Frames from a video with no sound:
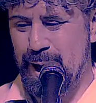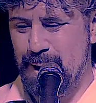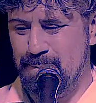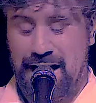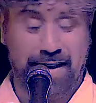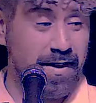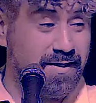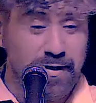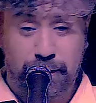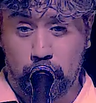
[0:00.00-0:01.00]
um, and
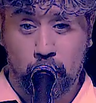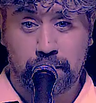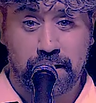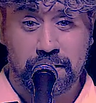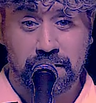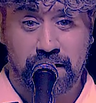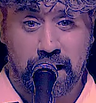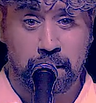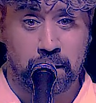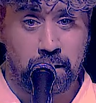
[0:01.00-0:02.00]
this is for Teachers
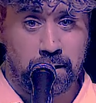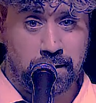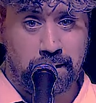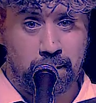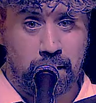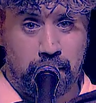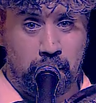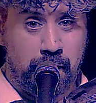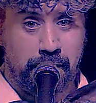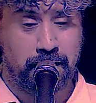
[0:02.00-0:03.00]
Day, by the way. i w-
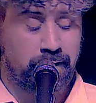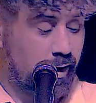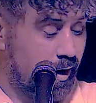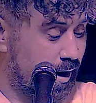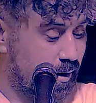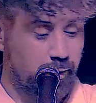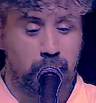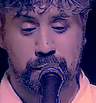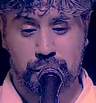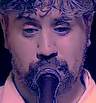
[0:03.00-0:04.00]
I'm wearing a tie and I've
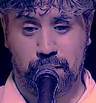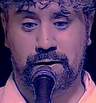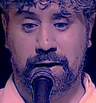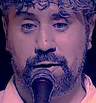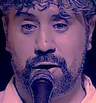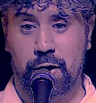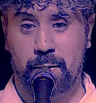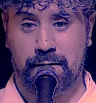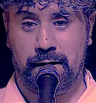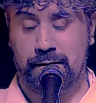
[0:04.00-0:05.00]
got a short sleeve
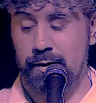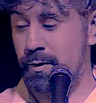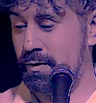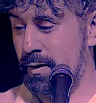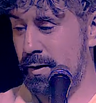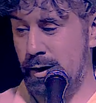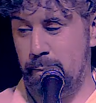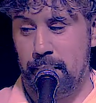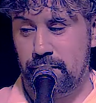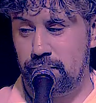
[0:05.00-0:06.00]
shirt with tattoos. I look like a
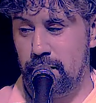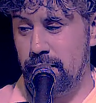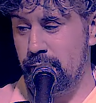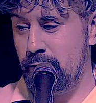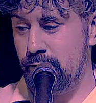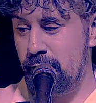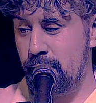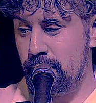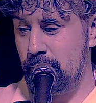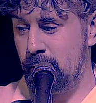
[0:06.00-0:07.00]
bus driver. There's
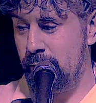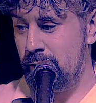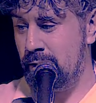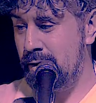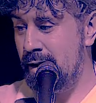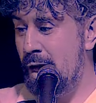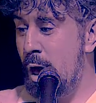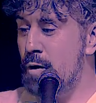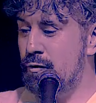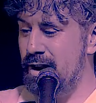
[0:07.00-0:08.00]
nothing wrong with that.
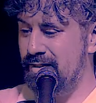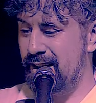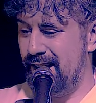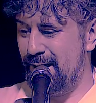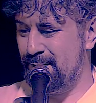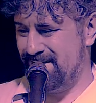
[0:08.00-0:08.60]
Reindeer.